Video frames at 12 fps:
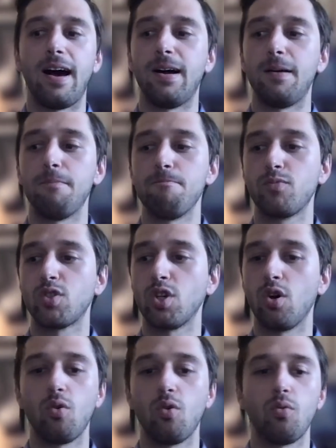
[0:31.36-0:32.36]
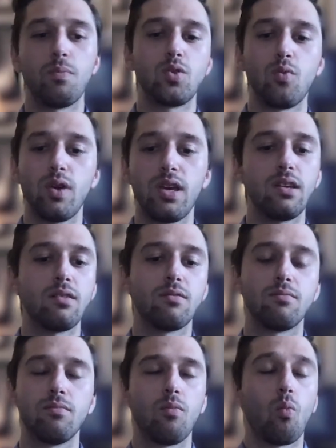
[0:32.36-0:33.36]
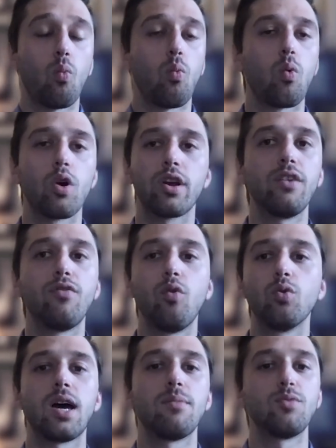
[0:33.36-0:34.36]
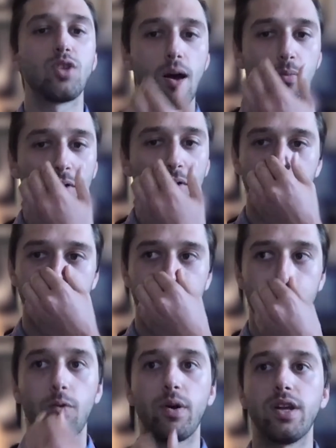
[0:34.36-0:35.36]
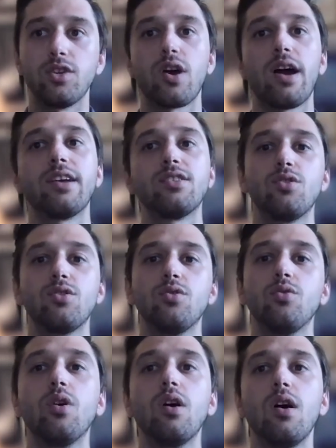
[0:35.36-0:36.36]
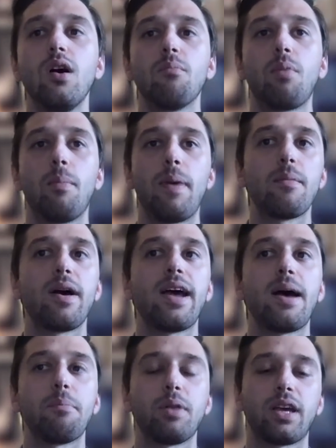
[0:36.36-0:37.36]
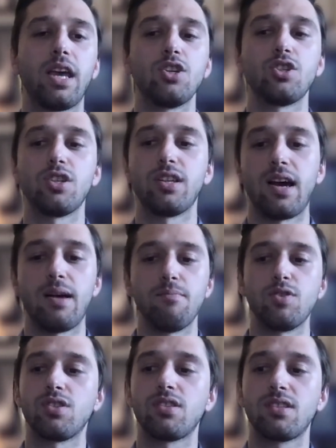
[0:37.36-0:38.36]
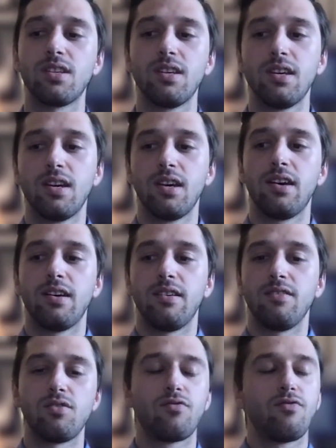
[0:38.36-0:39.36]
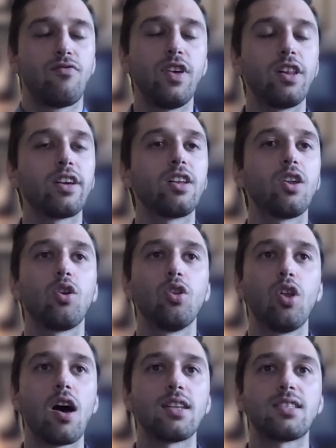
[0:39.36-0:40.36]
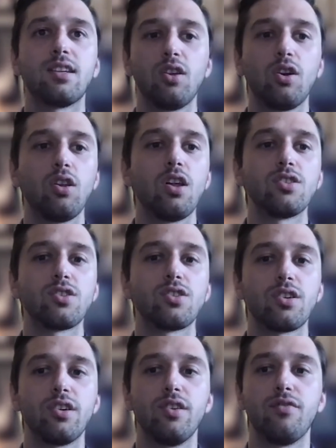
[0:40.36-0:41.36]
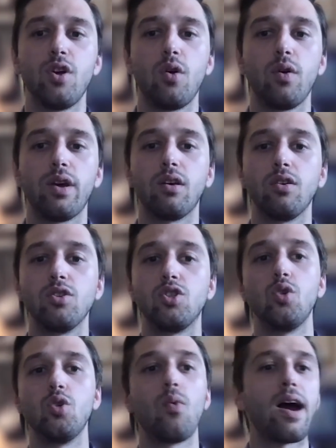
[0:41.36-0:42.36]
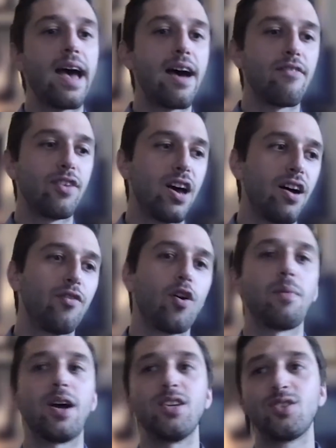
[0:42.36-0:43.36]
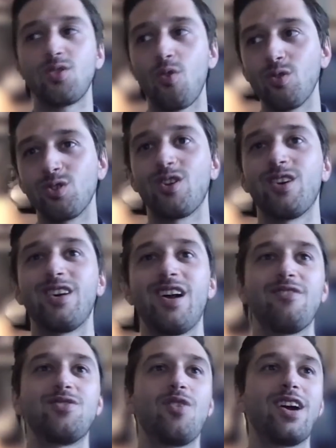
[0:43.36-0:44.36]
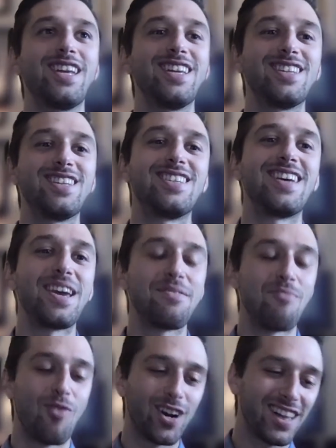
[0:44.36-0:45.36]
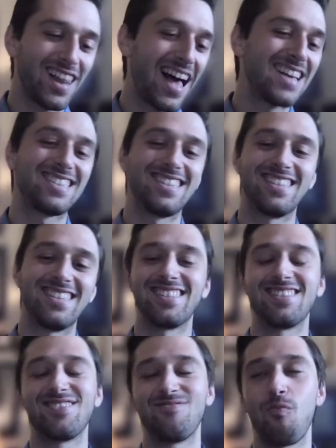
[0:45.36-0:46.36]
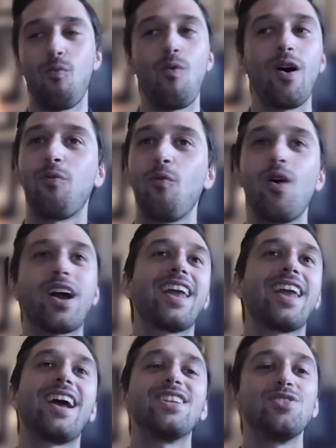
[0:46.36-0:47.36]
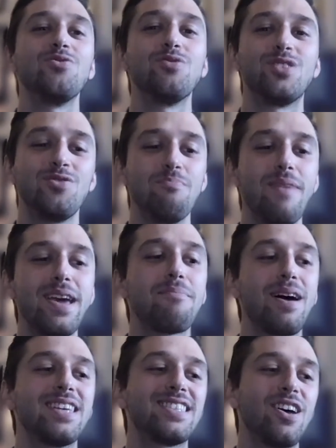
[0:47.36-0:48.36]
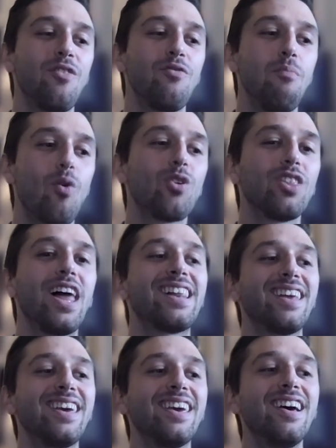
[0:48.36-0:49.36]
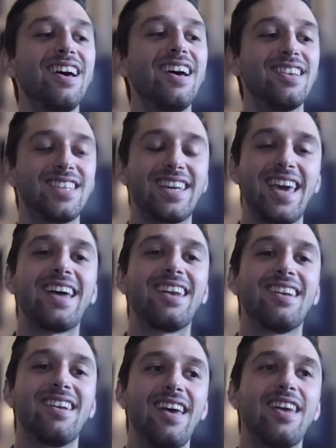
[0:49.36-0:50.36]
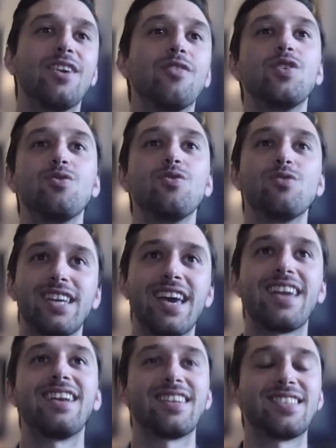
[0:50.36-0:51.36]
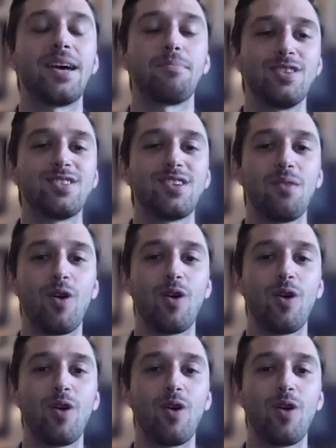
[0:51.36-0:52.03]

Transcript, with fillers: Um, so, between working a full time job right now and trying to prepare my application, I'm just feeling a little lost and a little uncertain of knowing do I have enough? Are my scores good enough? Do I need to take more classes? Yeah. What, what can I do to make myself more likely to get interviews and get an acceptance